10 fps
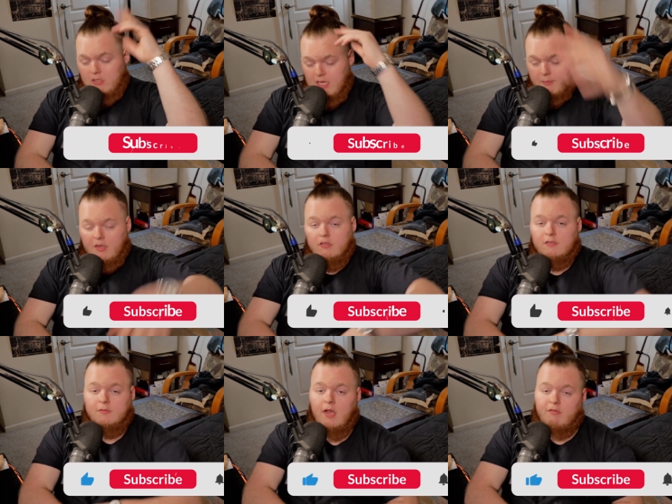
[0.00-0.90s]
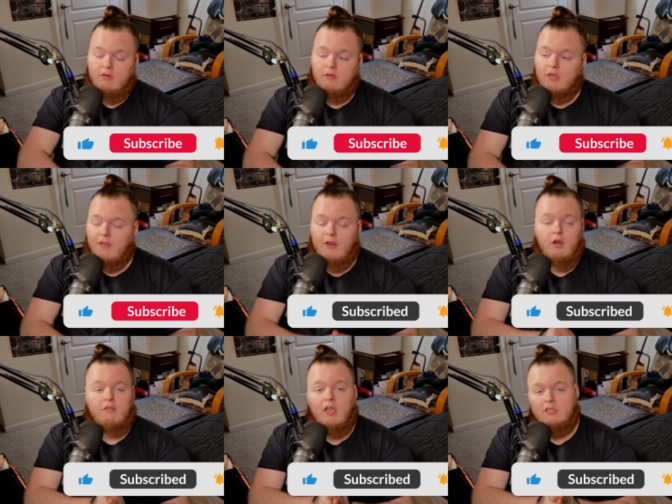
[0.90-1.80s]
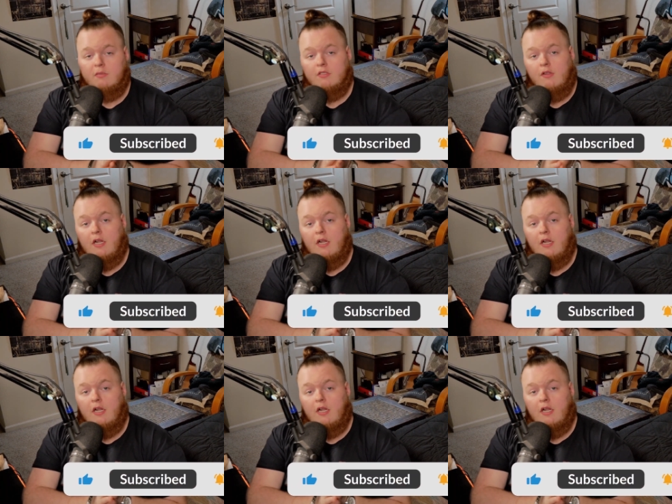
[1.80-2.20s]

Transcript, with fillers: comment, subscribe if you're new, and hit that notification bell so you know